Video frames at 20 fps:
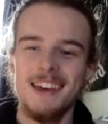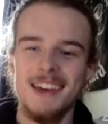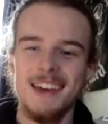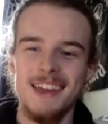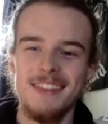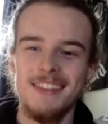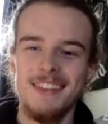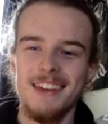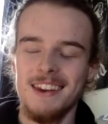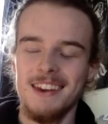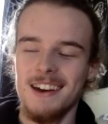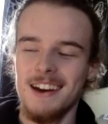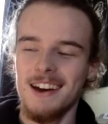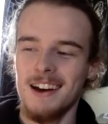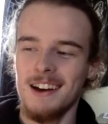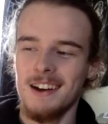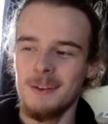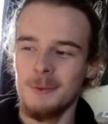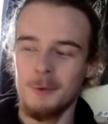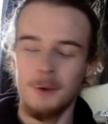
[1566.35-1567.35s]
And then
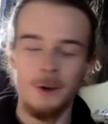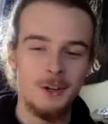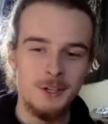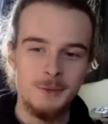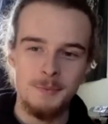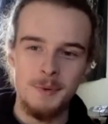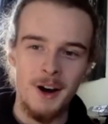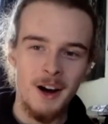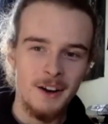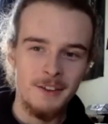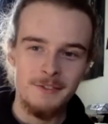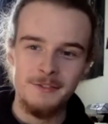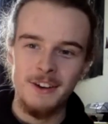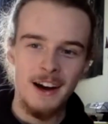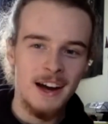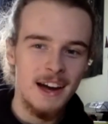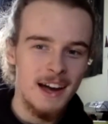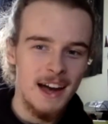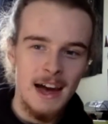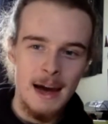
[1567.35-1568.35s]
we're on
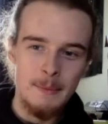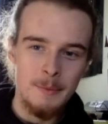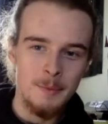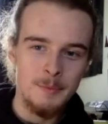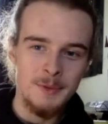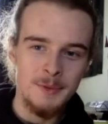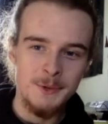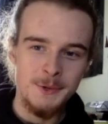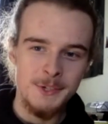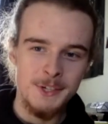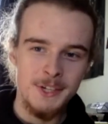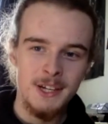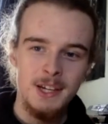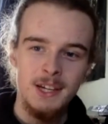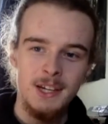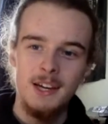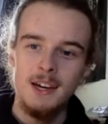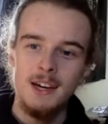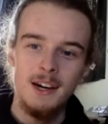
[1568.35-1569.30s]
Spotify, Apple Music.